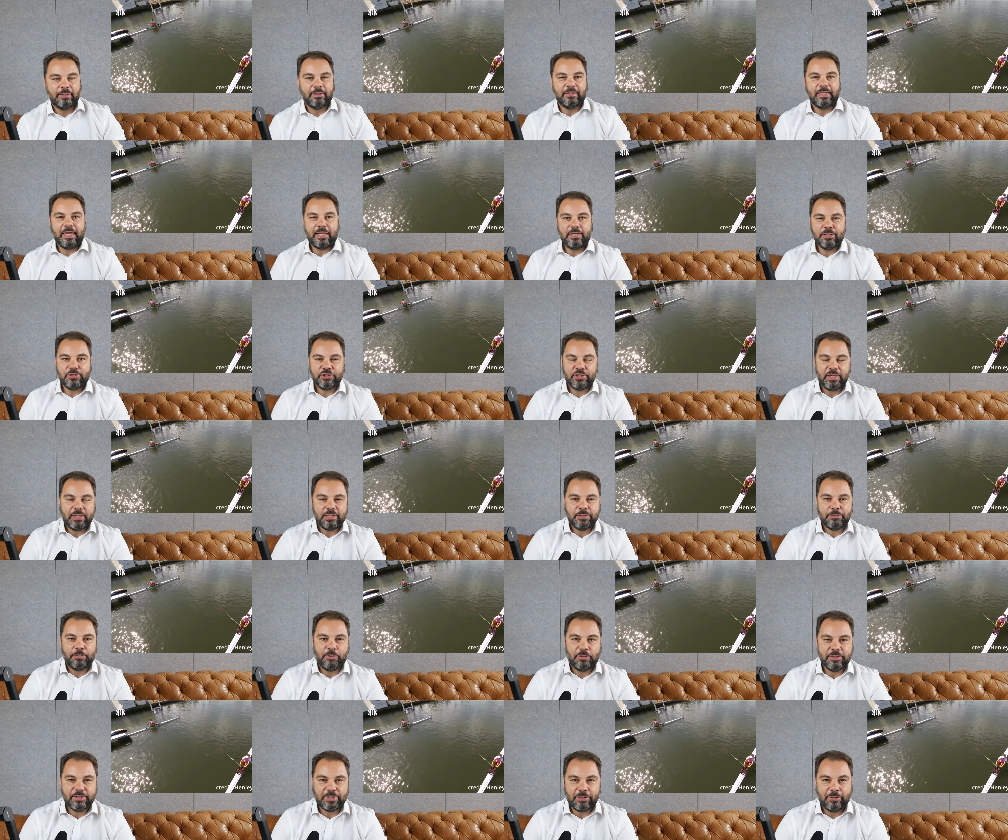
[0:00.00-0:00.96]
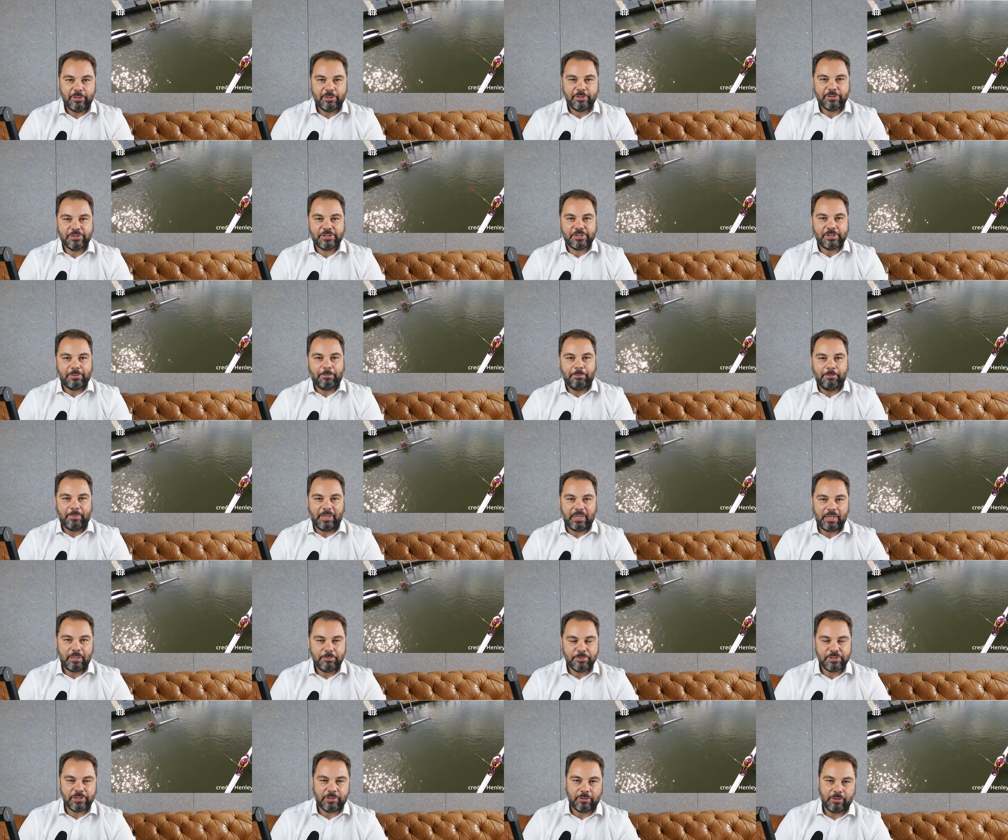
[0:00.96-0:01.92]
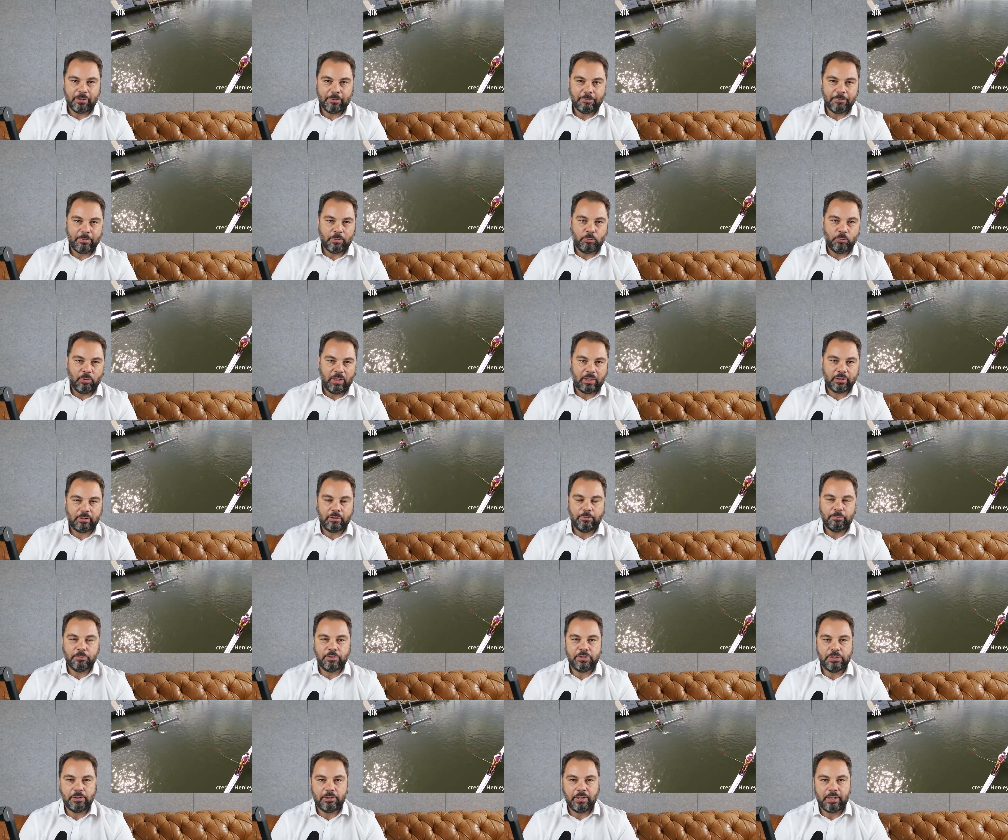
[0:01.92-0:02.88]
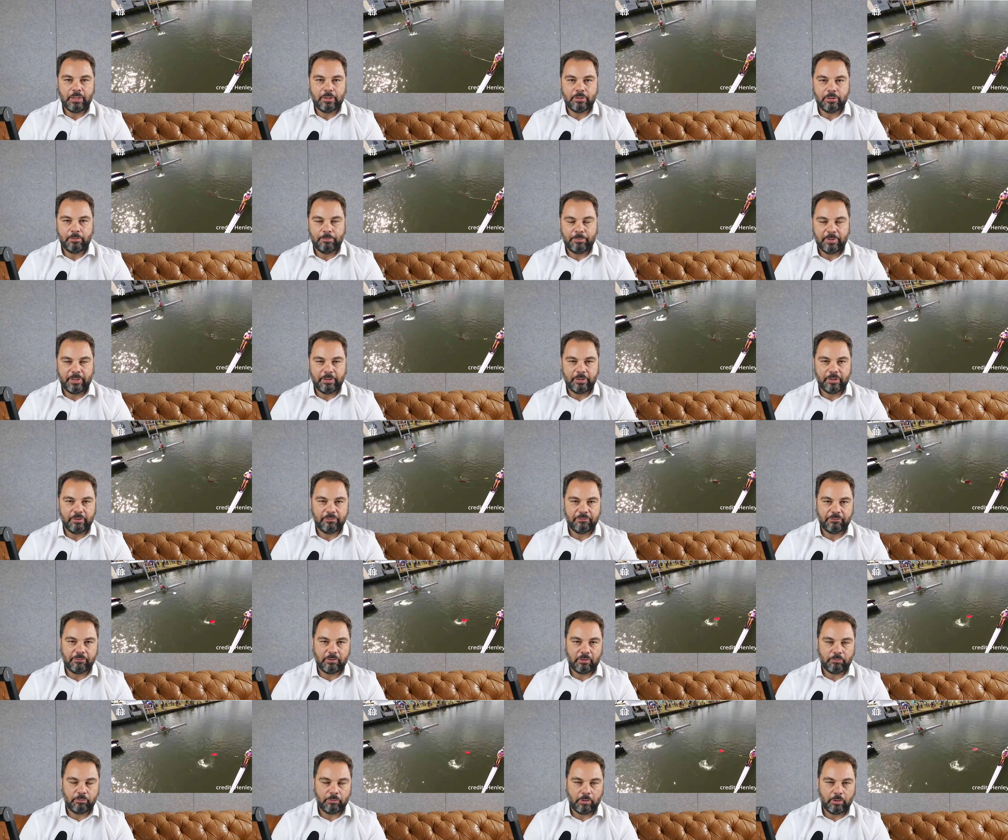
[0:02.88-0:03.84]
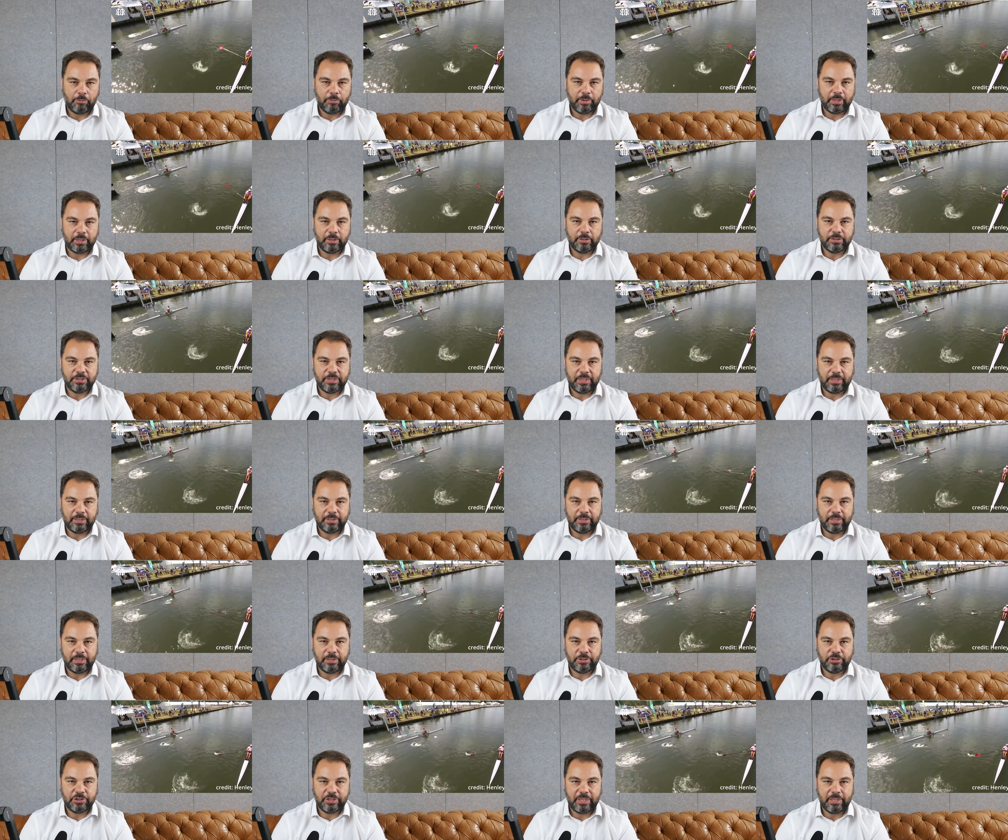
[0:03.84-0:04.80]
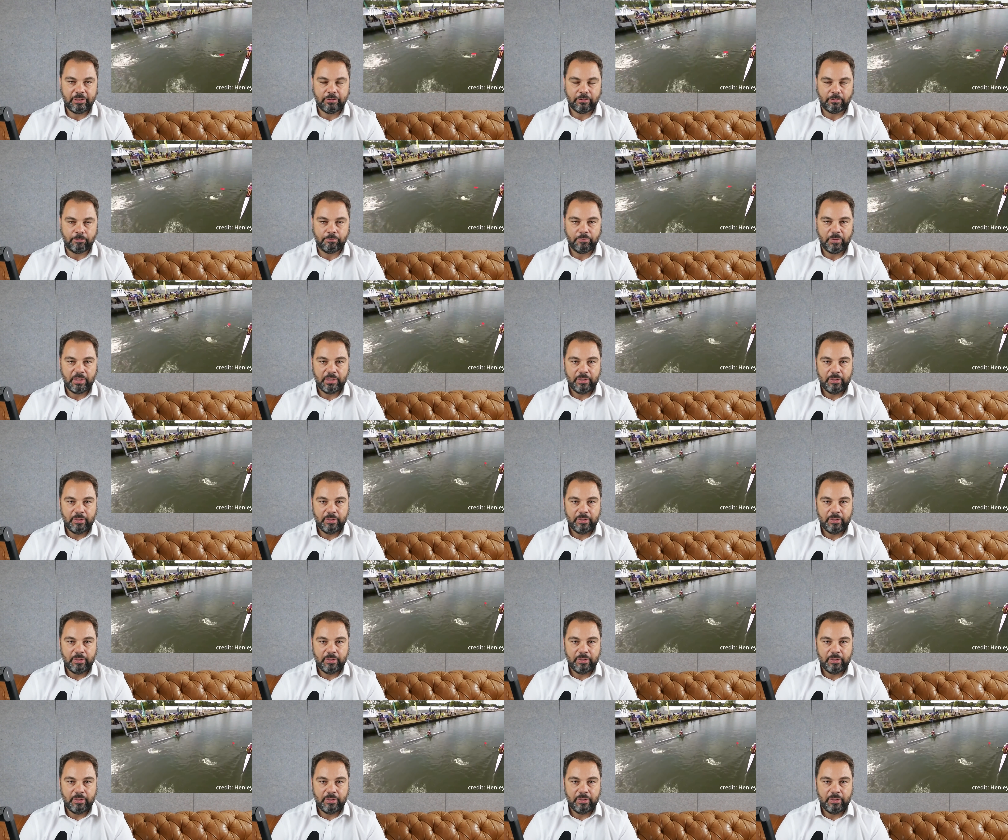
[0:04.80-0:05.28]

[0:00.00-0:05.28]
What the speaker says: Ladies and gents, boys and girls, my name is Aram. Welcome to the Competitive Rowing Technique channel.